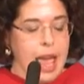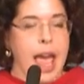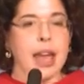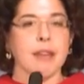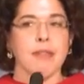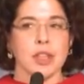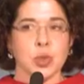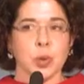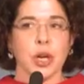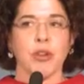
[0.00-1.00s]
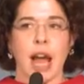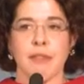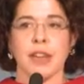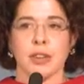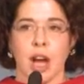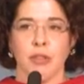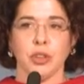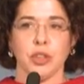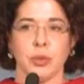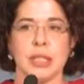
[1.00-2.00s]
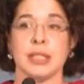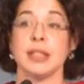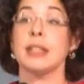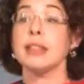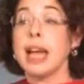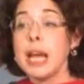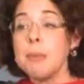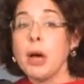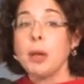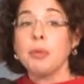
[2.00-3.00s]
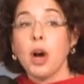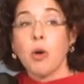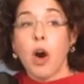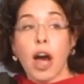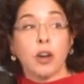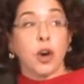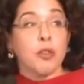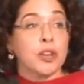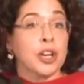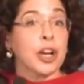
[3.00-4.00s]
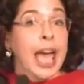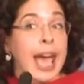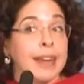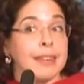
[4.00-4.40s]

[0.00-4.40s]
And if this were a graphic novel, you would see the light bulb go on over her head.